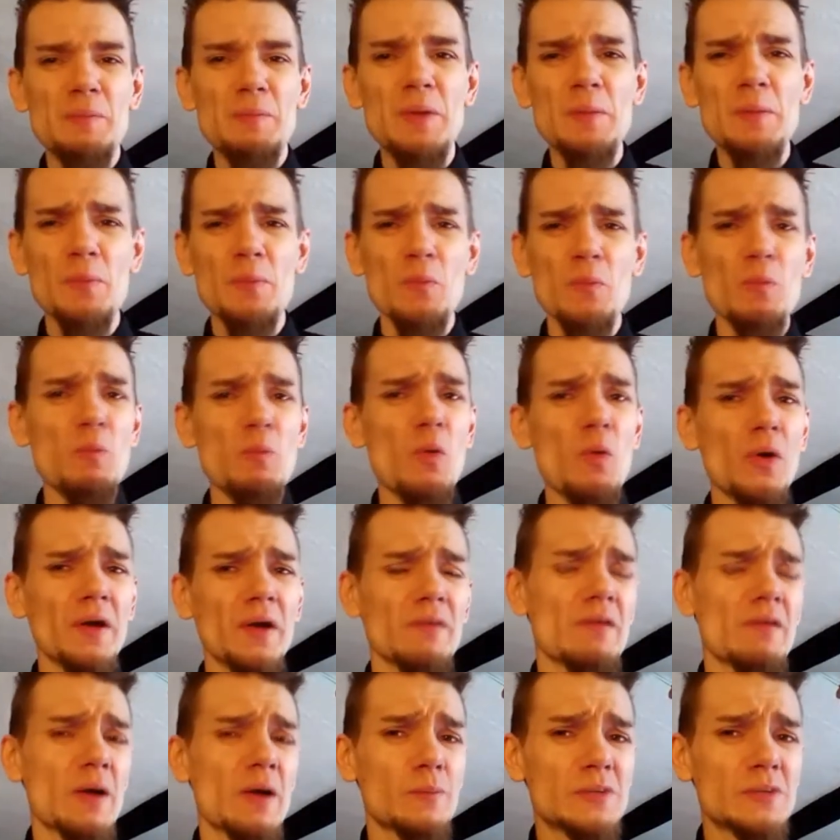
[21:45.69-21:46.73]
People were walking
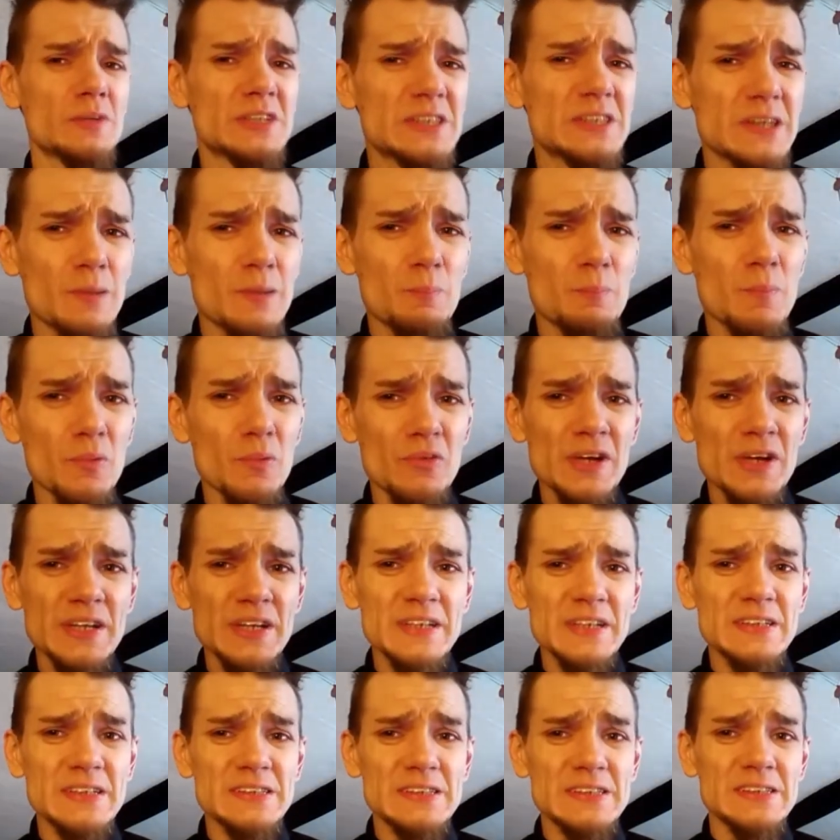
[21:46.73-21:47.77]
around with
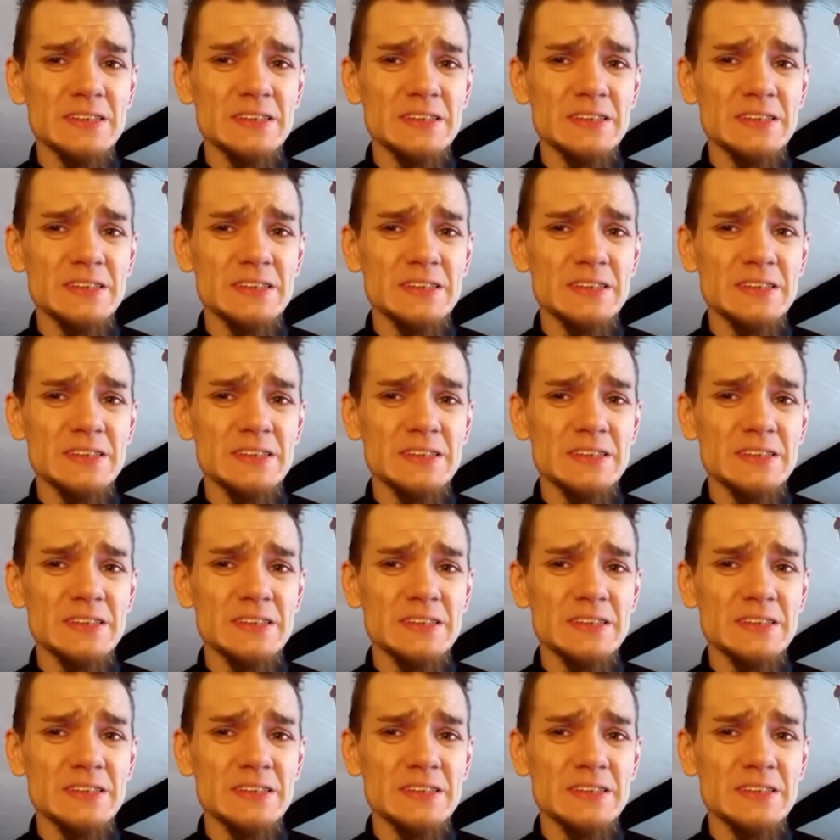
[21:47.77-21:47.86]
submarines